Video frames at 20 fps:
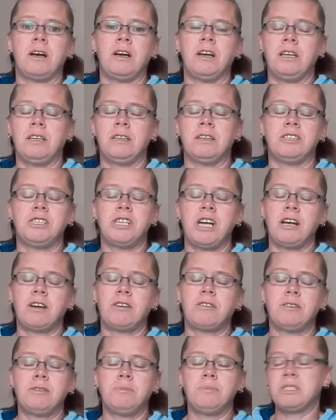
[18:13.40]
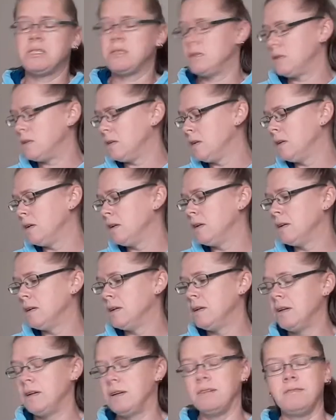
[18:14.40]
in the chat groups that
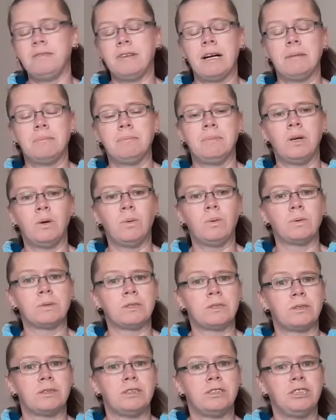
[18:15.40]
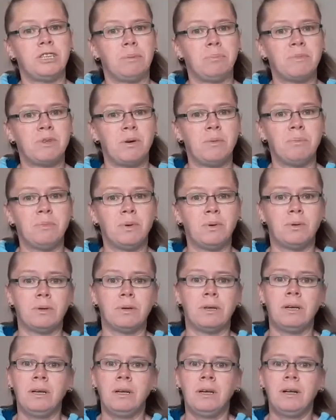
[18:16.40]
have all sort of jumped on
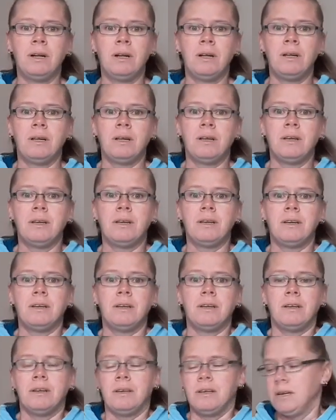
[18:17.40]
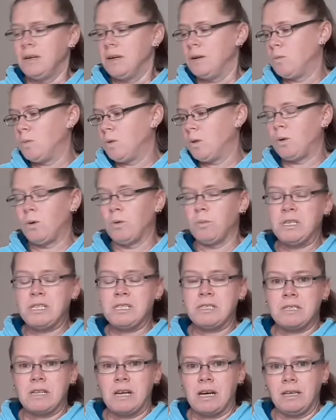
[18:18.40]
board, and we'll all be
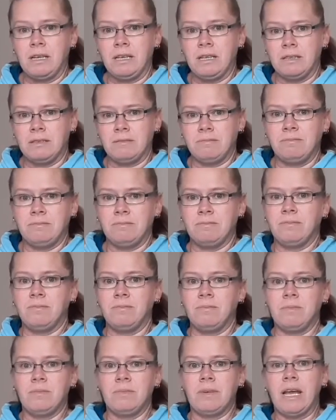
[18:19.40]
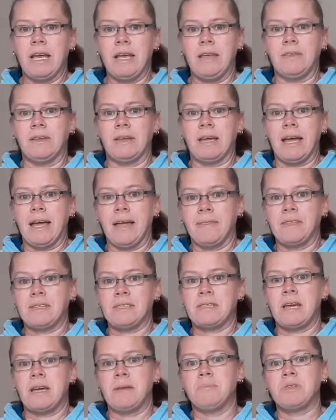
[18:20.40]
starting it either at the
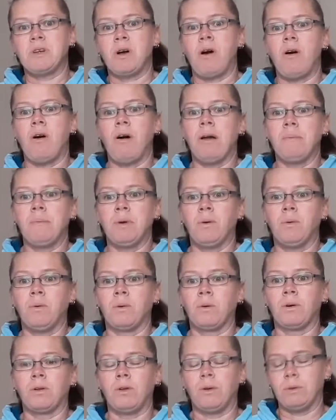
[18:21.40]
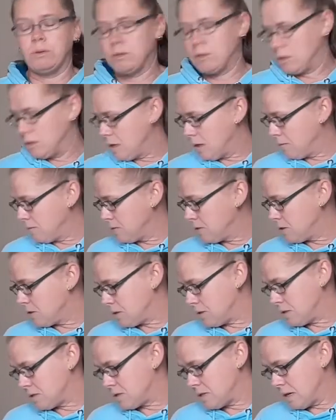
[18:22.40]
same time or close enough to
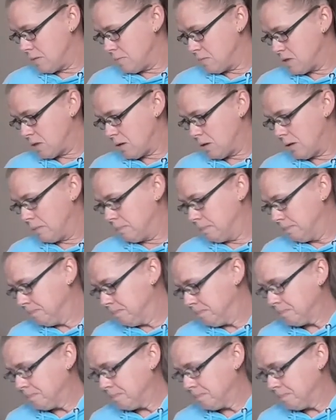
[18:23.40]
the same time